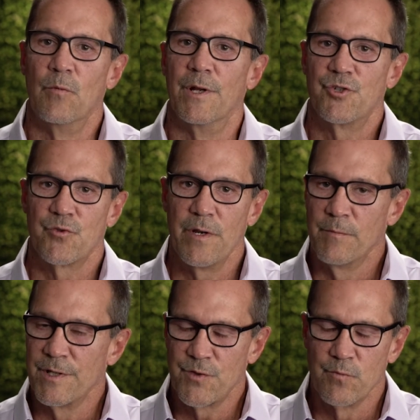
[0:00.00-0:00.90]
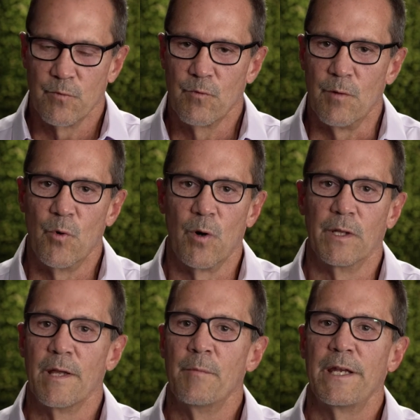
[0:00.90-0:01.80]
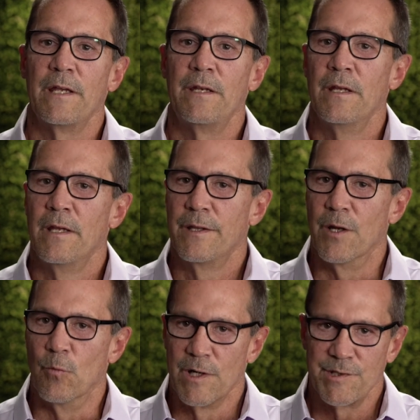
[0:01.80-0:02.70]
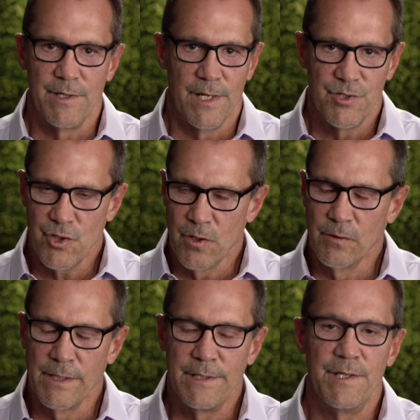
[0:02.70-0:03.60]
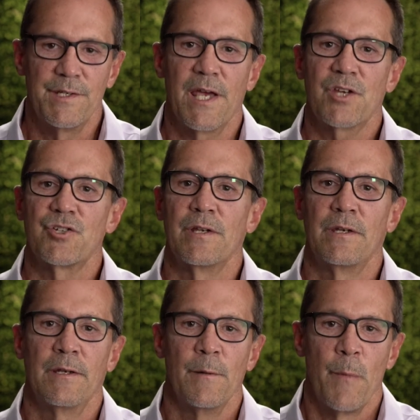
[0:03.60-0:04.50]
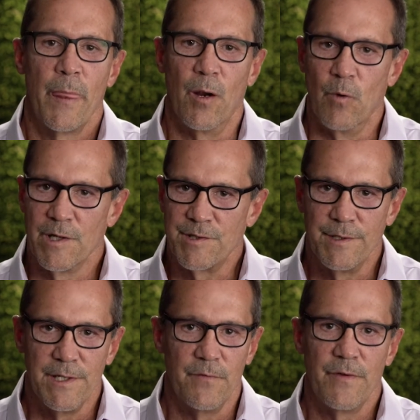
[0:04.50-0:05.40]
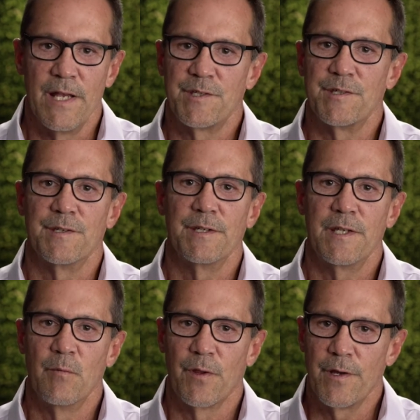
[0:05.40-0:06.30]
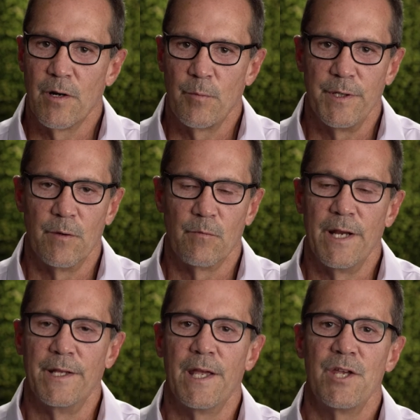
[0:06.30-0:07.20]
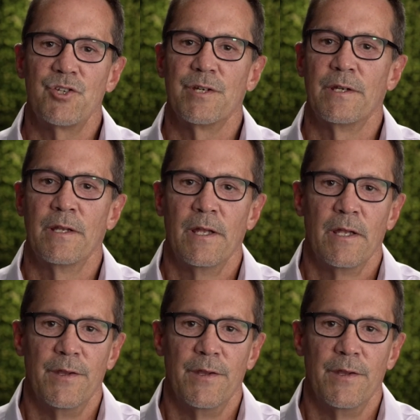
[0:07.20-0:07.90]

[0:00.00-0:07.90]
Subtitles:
when treatments were more limited, there wasn't as early detection, there wasn't the advances in chemotherapy and radiation,